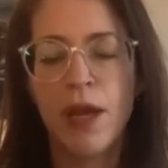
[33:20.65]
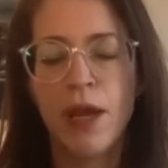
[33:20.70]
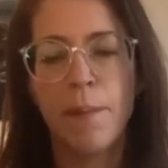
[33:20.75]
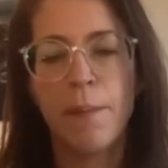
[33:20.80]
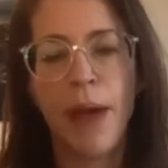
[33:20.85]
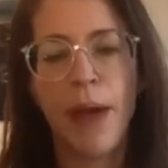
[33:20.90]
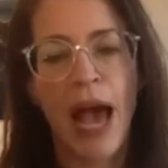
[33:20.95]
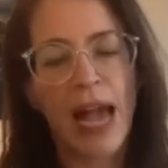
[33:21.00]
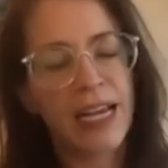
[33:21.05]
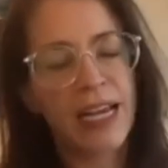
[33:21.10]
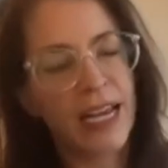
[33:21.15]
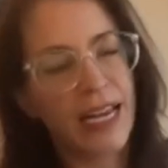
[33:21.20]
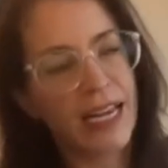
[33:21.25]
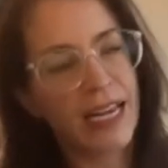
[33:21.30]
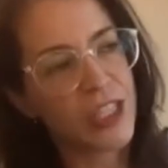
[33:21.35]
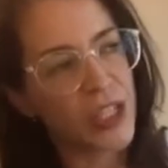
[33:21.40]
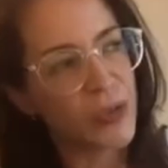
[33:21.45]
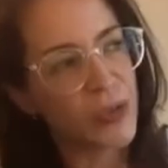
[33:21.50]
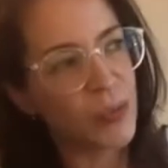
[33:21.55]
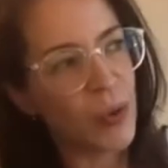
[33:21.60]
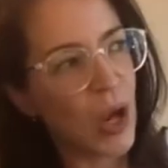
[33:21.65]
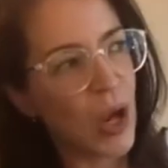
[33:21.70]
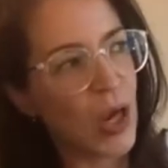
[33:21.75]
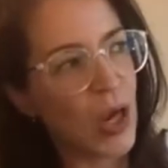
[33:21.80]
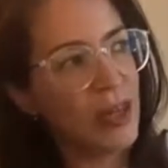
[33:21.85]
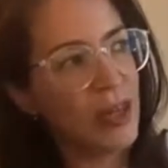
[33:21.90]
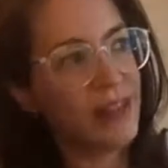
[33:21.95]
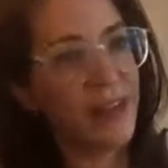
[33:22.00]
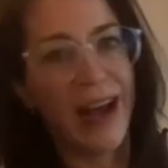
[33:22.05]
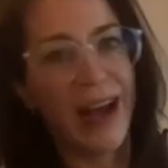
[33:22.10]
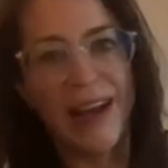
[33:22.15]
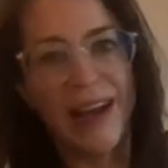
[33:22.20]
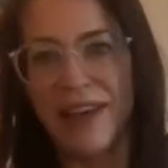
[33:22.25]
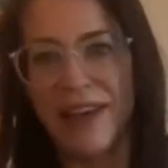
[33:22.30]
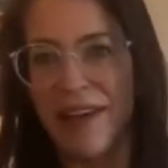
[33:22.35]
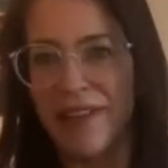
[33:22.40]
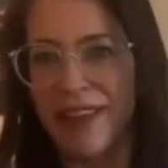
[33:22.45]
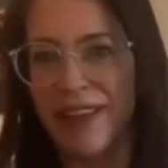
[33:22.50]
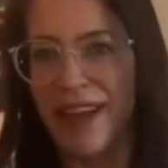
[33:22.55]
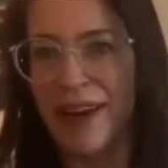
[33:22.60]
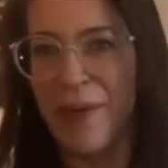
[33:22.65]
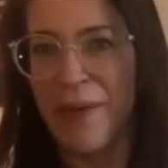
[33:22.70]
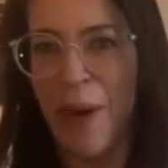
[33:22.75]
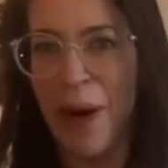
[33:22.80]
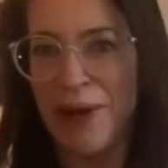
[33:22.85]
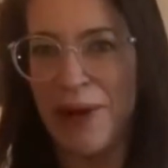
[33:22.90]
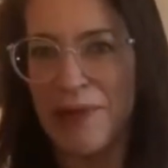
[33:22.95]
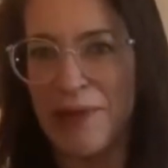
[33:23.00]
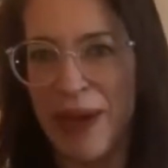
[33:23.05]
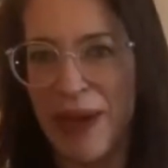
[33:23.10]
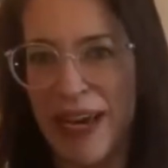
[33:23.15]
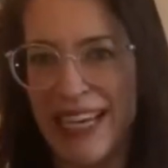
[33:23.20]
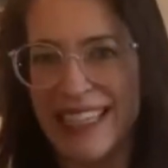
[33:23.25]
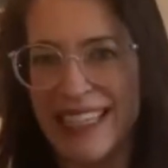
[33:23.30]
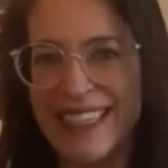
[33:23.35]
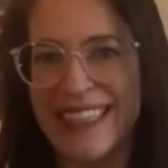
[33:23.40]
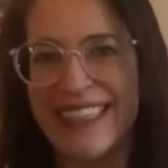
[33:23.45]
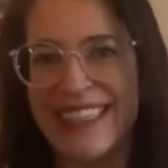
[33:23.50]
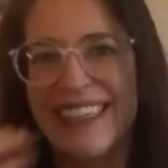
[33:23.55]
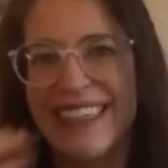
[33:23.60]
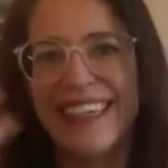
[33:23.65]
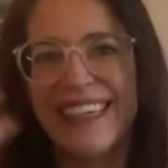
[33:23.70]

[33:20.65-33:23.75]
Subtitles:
Back against the wall, you have to have a lot of wall space.